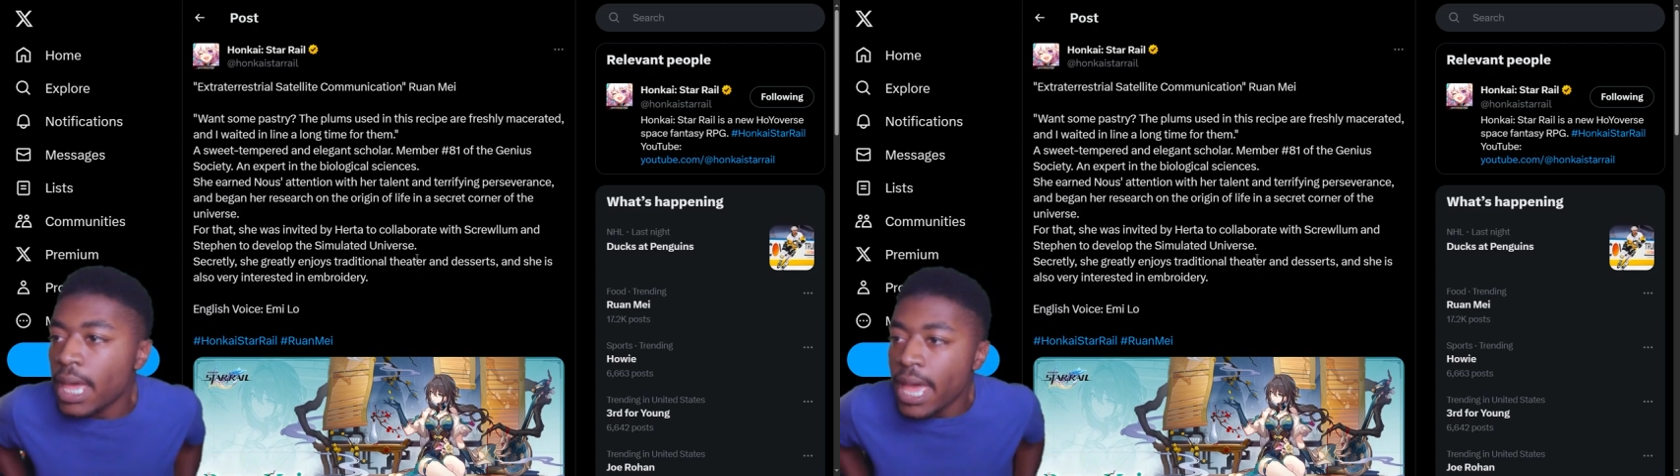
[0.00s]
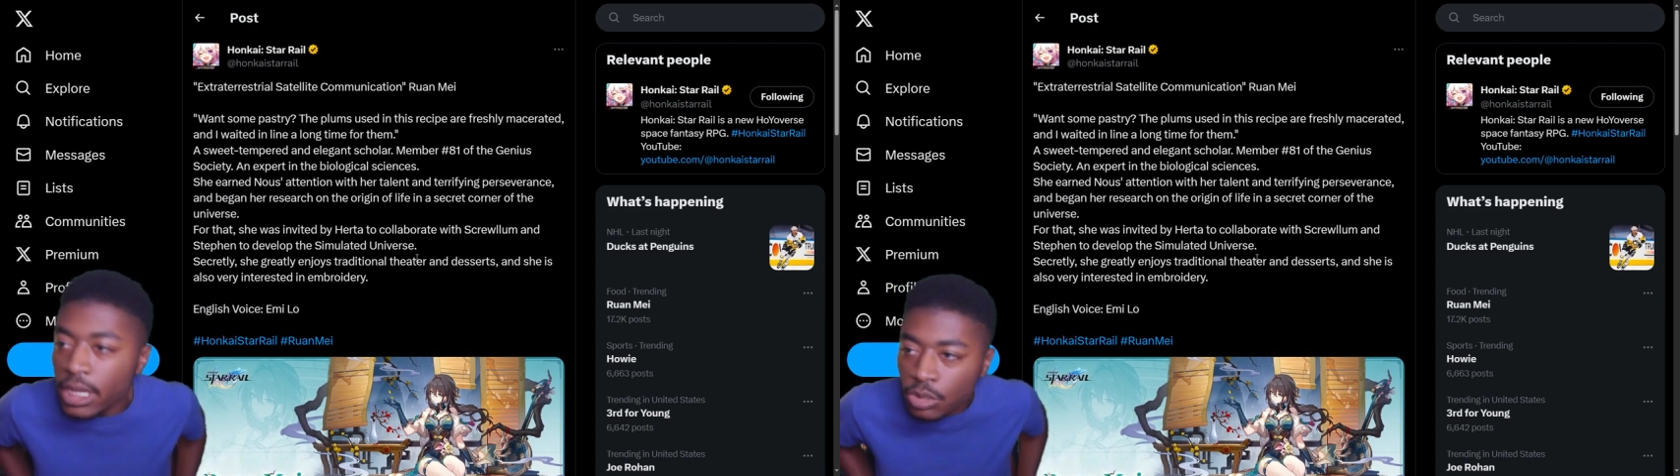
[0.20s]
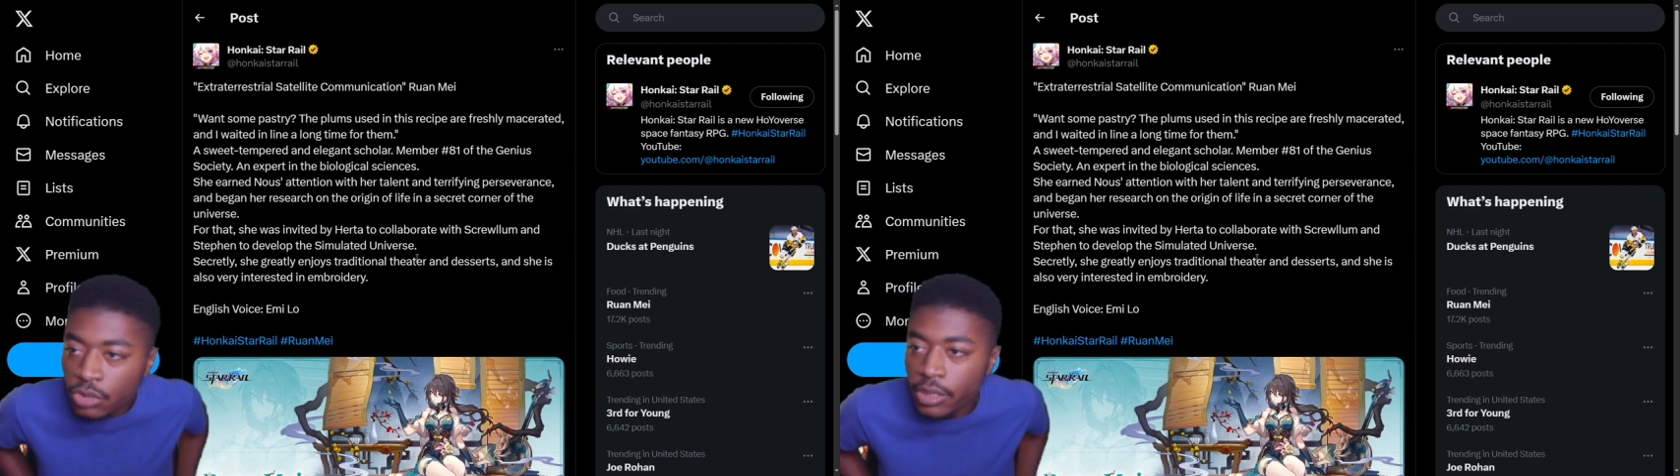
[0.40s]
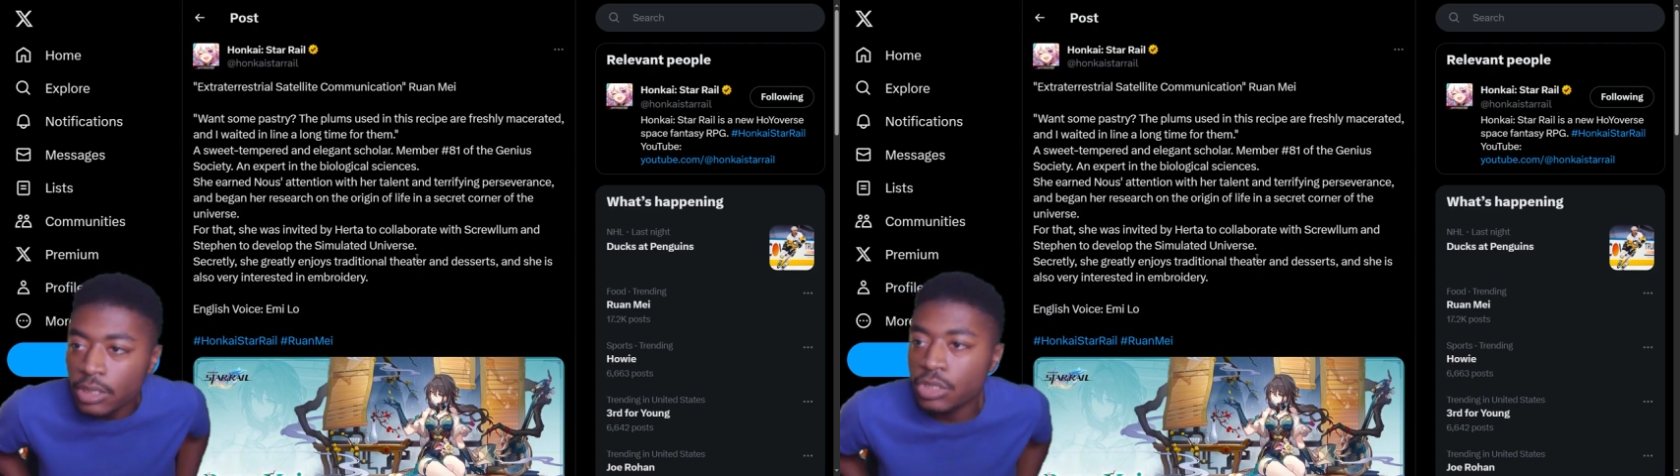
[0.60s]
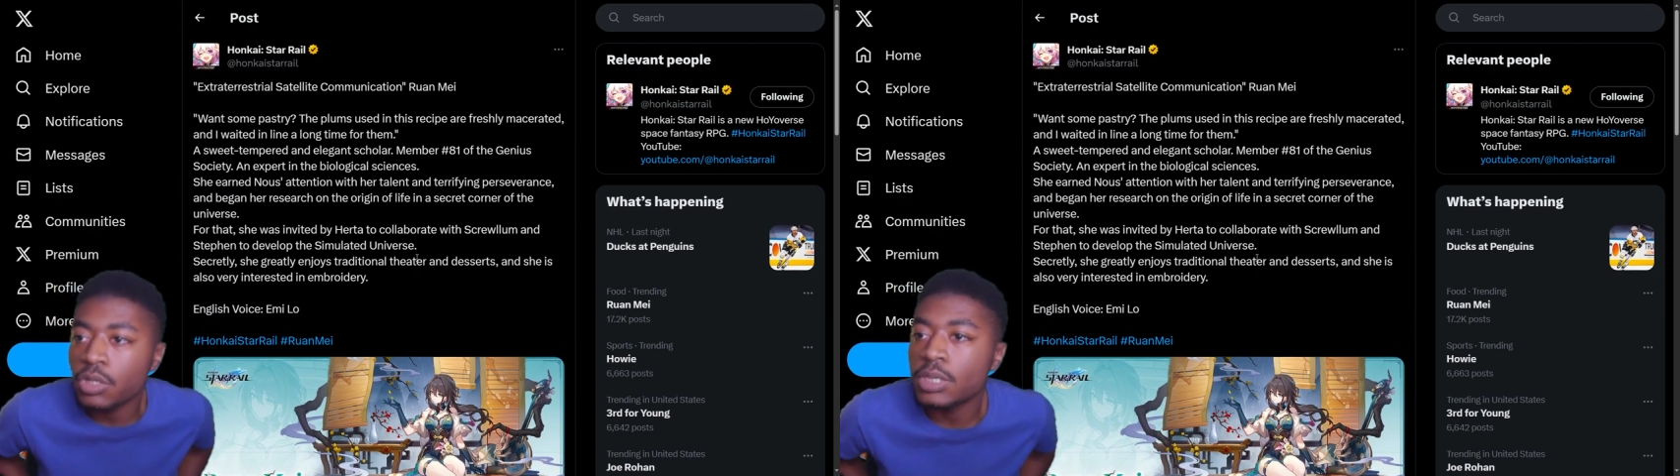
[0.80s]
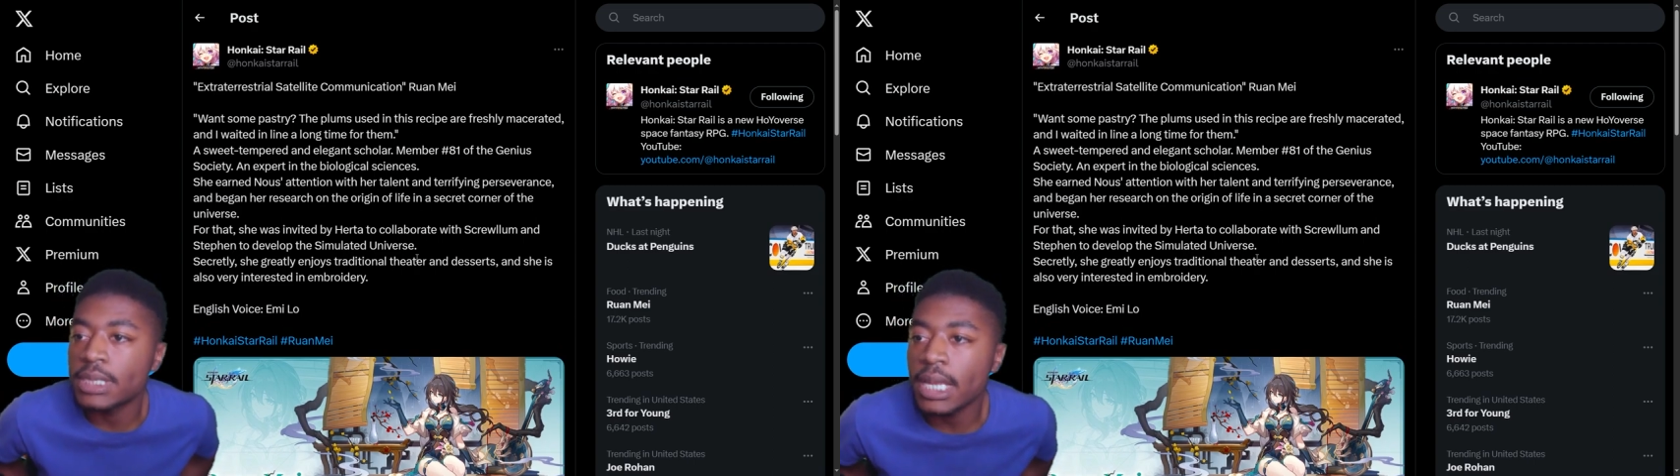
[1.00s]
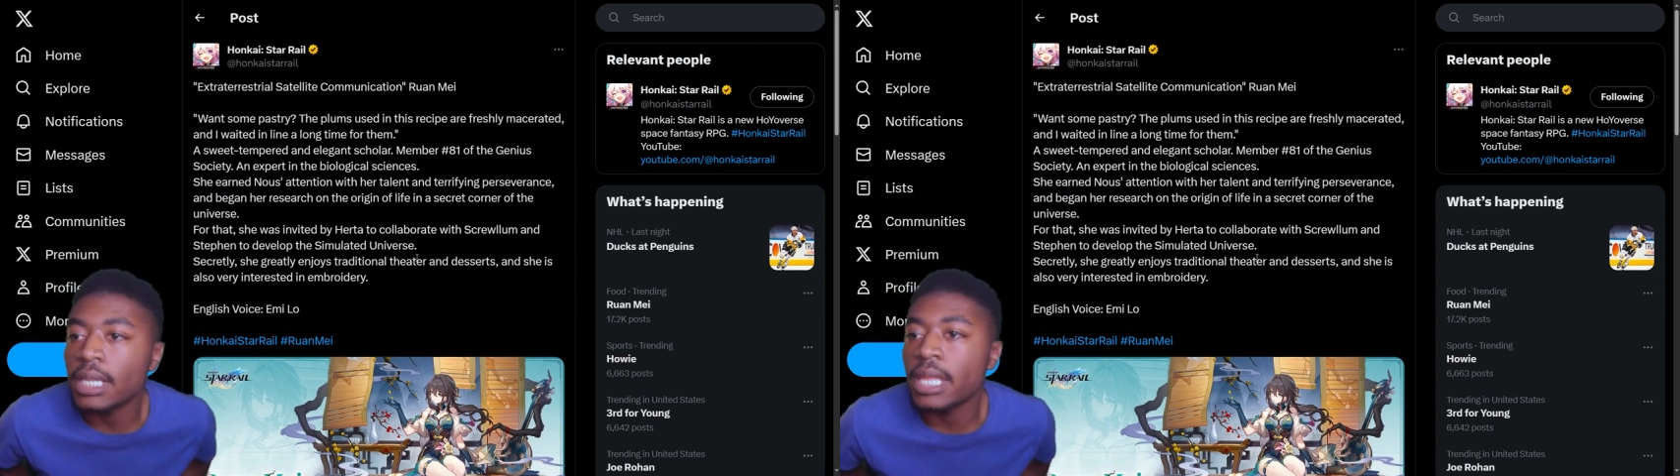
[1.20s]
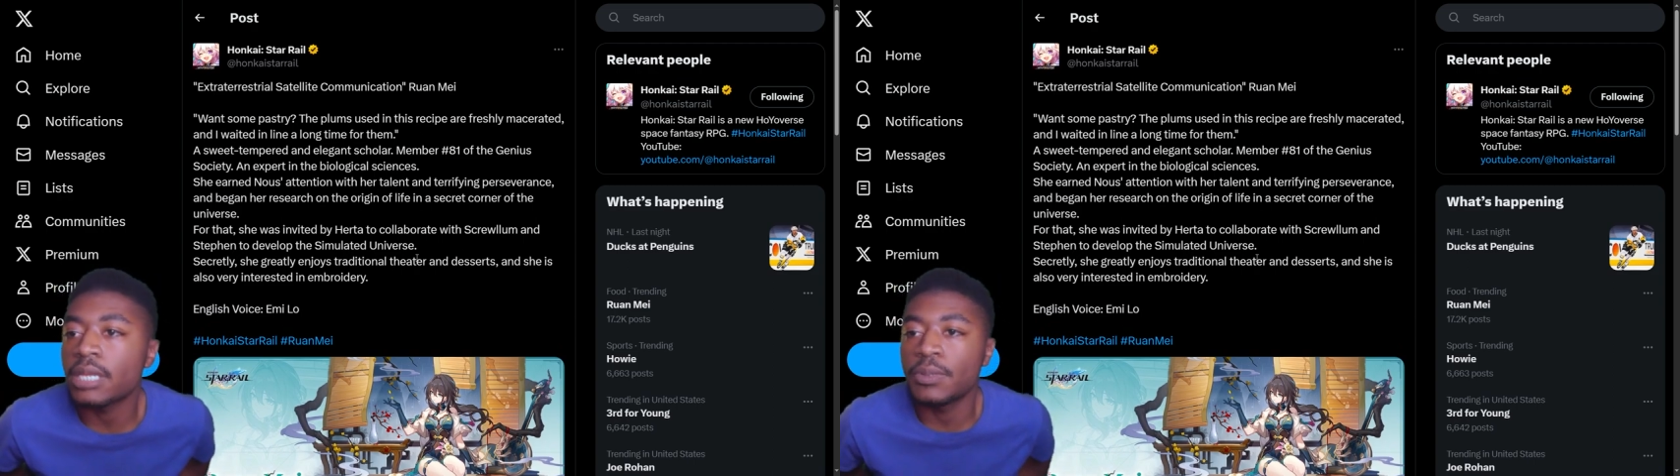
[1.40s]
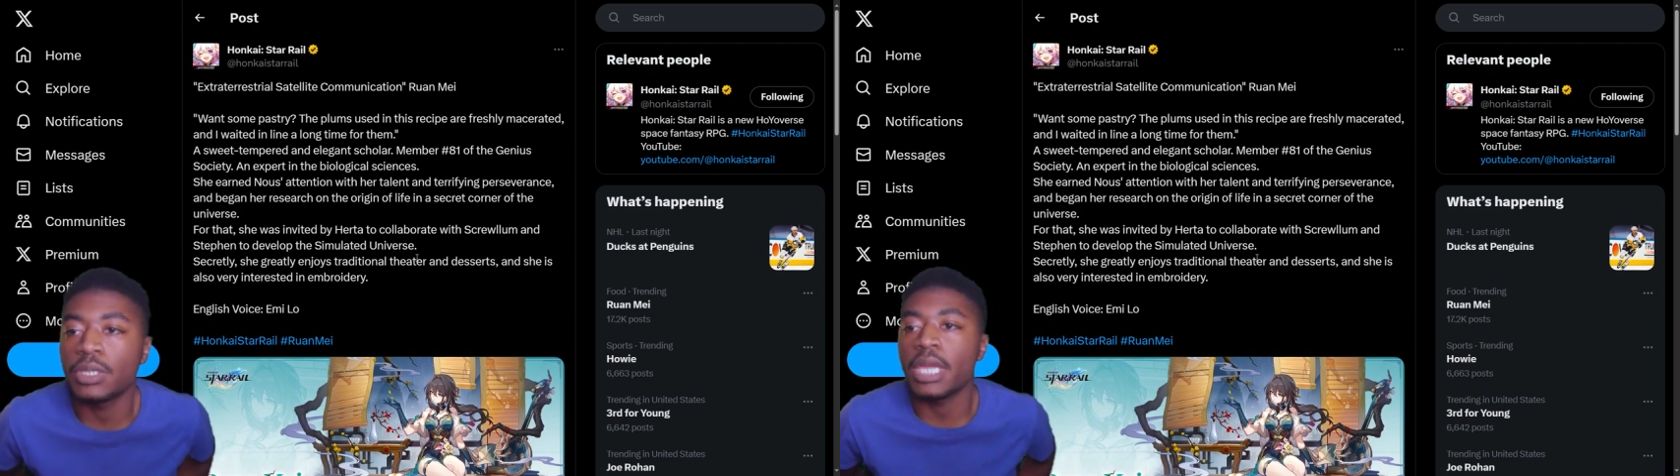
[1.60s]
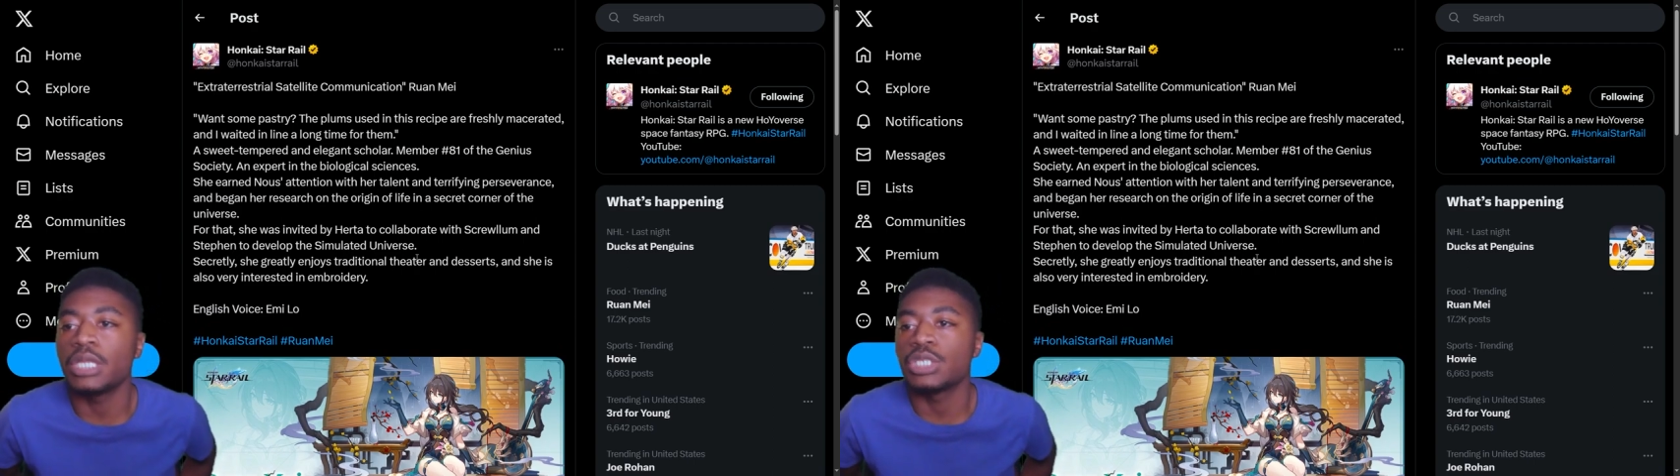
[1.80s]
extraterrestrial satellite
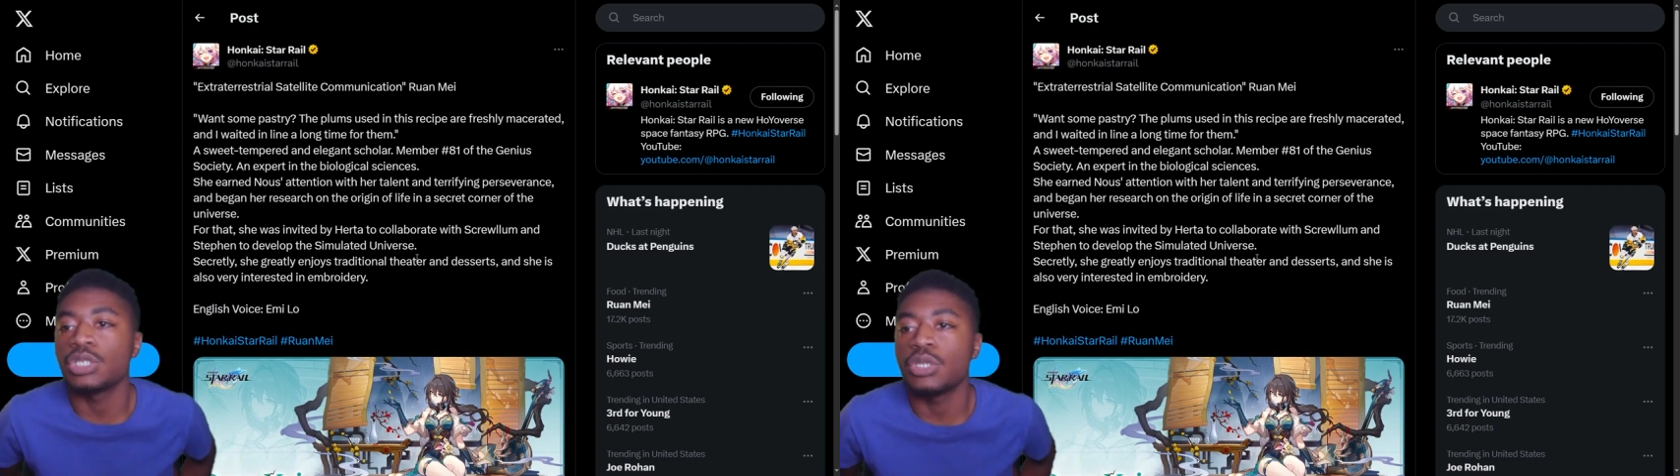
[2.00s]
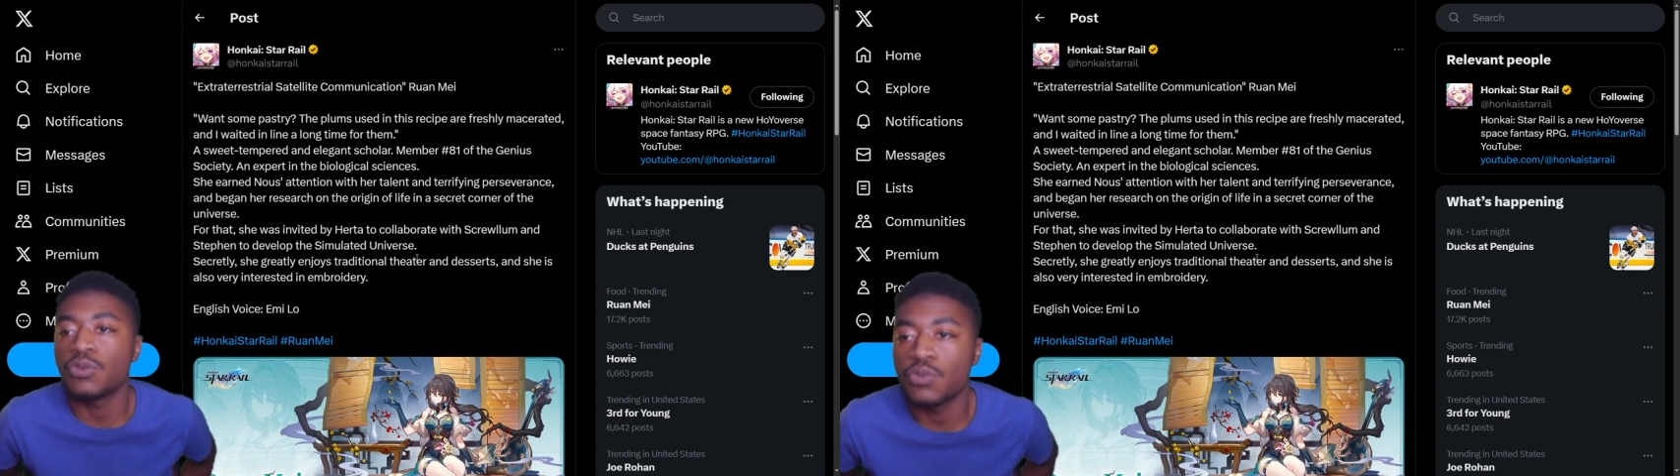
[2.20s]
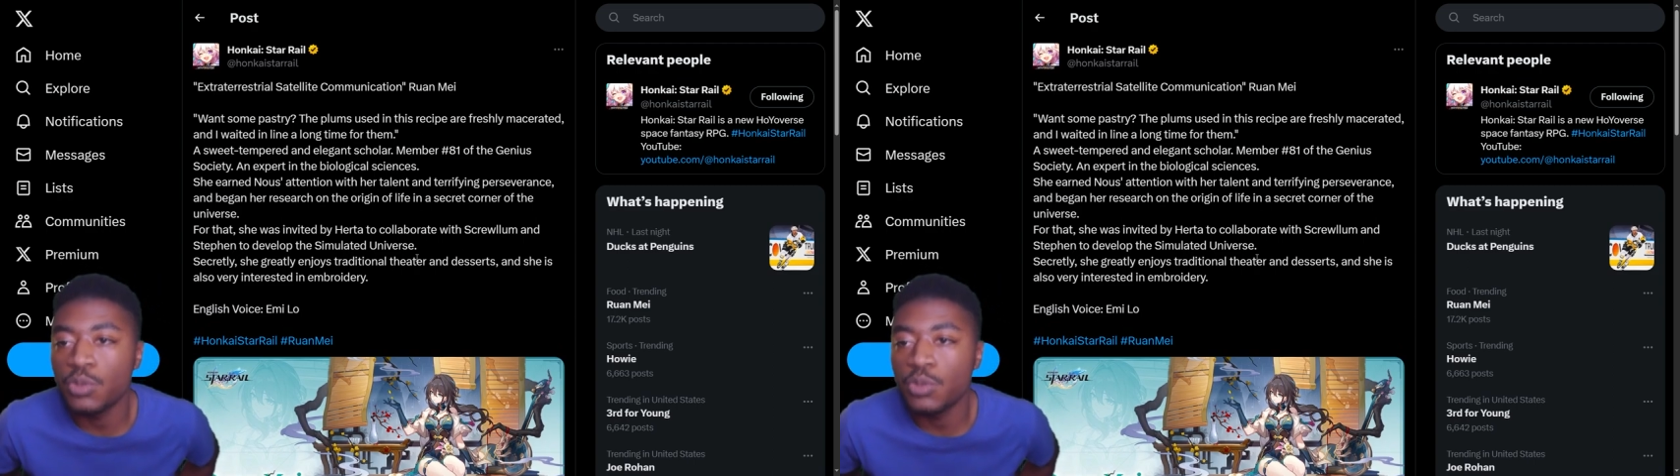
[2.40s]
communication,